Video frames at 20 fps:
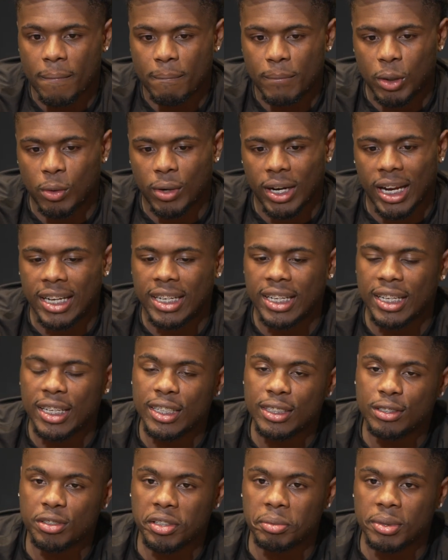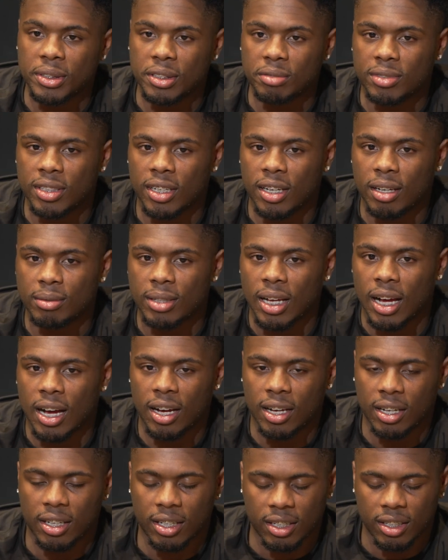But when I didn't get treatment, sometimes
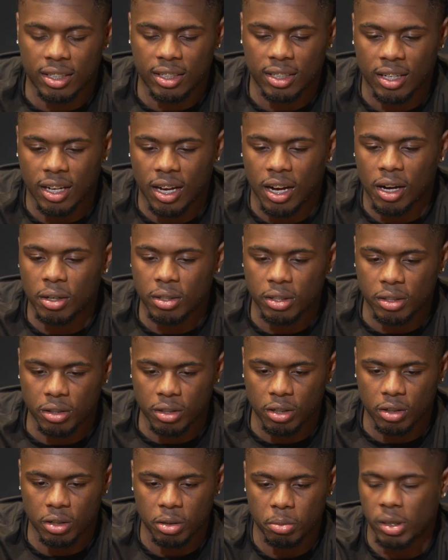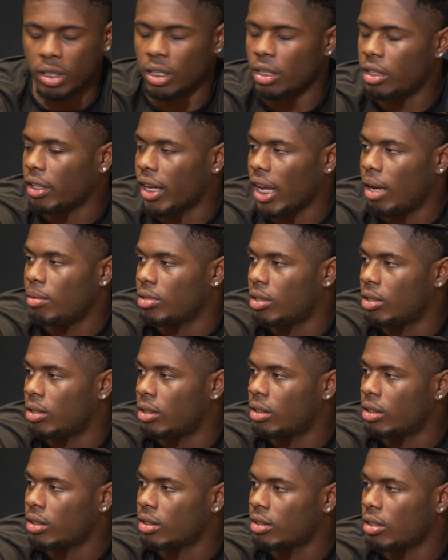it'll be other games
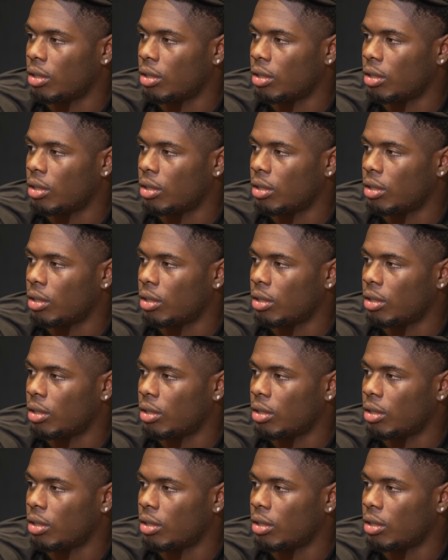on,